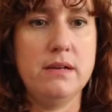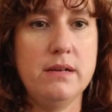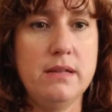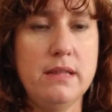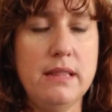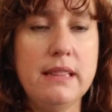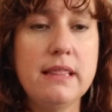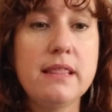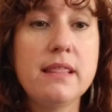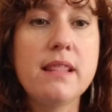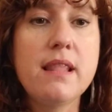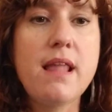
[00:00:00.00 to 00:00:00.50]

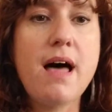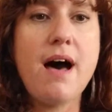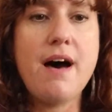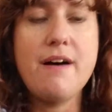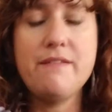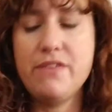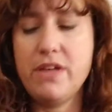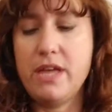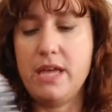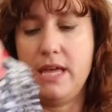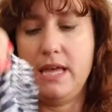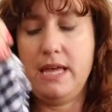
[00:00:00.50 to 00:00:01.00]

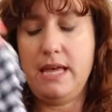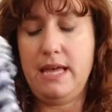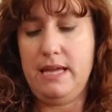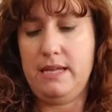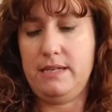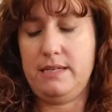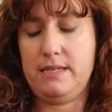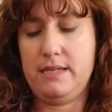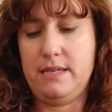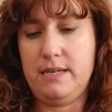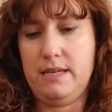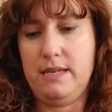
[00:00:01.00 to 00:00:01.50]
Love
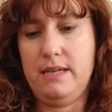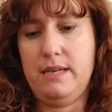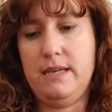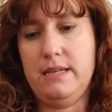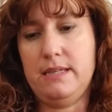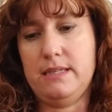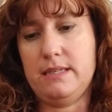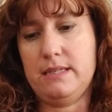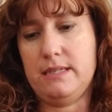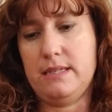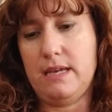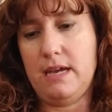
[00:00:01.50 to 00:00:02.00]
it.
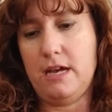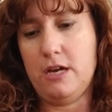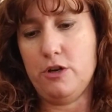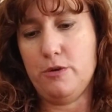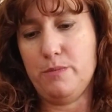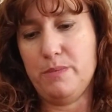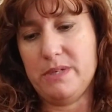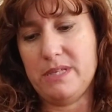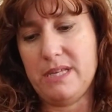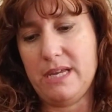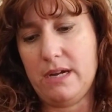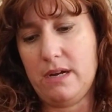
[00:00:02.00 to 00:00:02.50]
It's
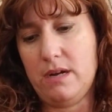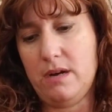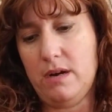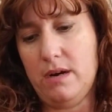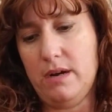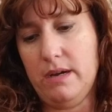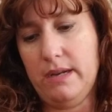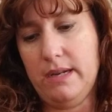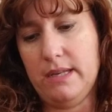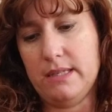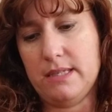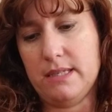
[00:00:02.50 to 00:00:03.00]
100%
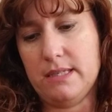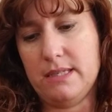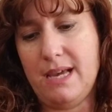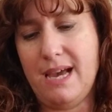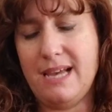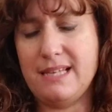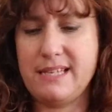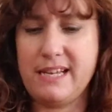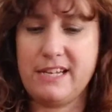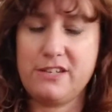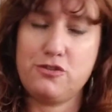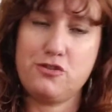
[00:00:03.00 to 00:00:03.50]
cotton. It's a
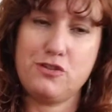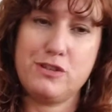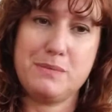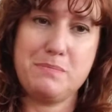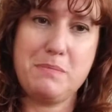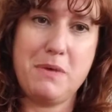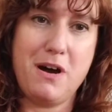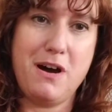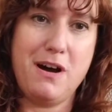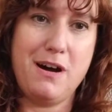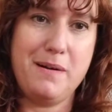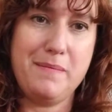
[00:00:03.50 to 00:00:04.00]
size extra
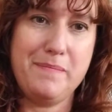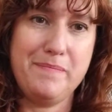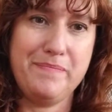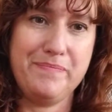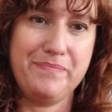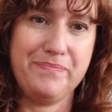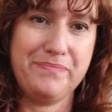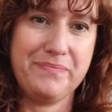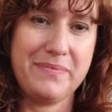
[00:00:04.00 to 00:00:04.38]
small.